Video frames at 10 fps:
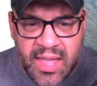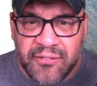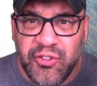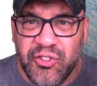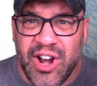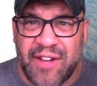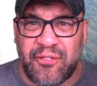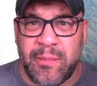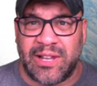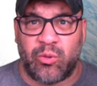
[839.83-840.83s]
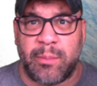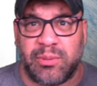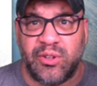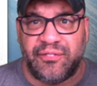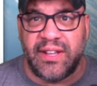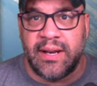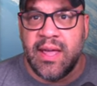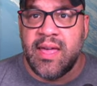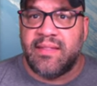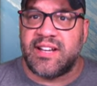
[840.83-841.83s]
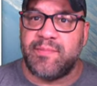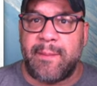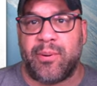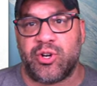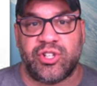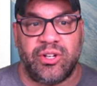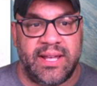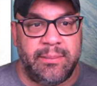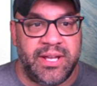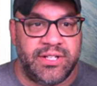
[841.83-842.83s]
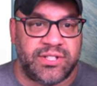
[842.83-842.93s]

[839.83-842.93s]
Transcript: If you're not familiar with Bluefin, that is my personal image.